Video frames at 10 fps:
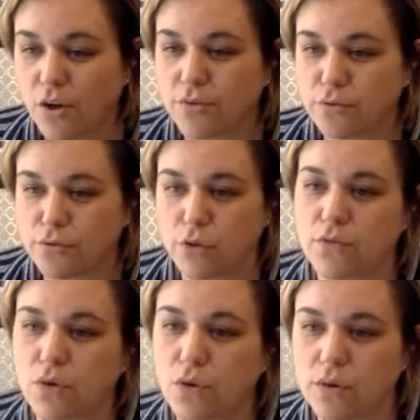
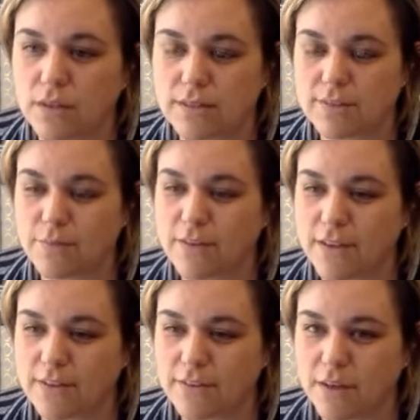overview of New Orleans of my
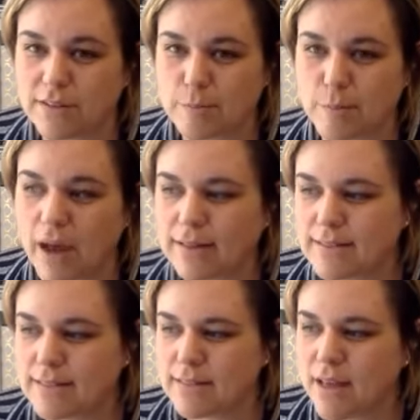favorite
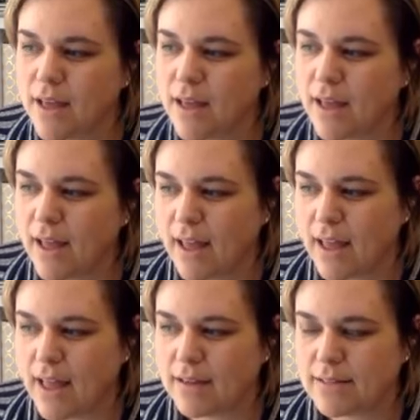spots.
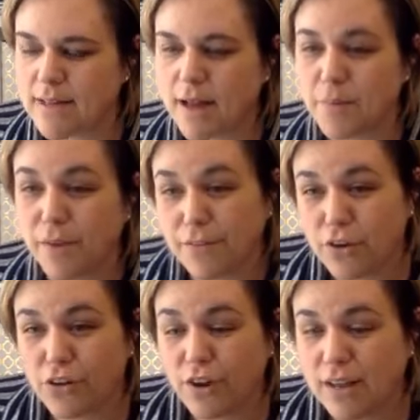And um, if
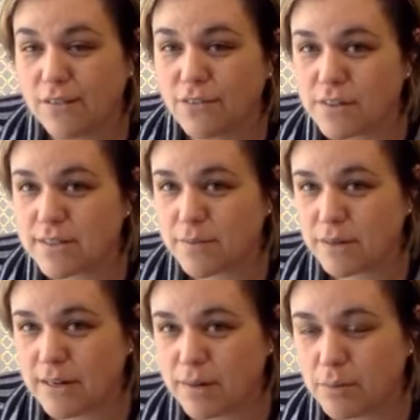you're looking for
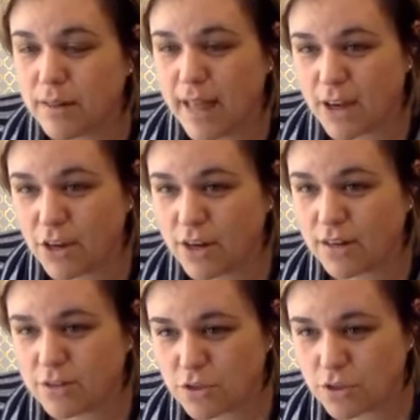somebody to plan your
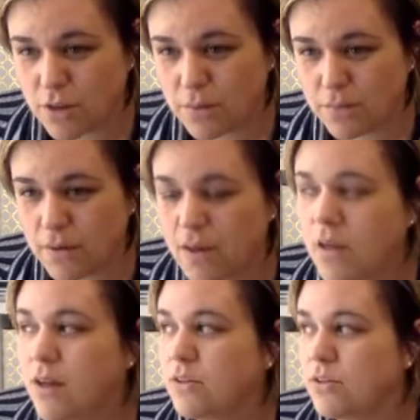next trip
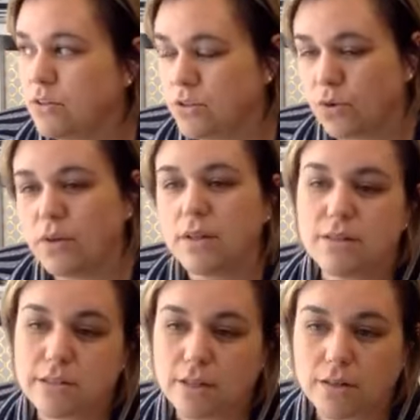to New
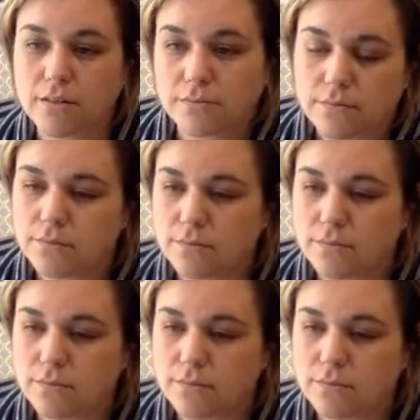Orleans or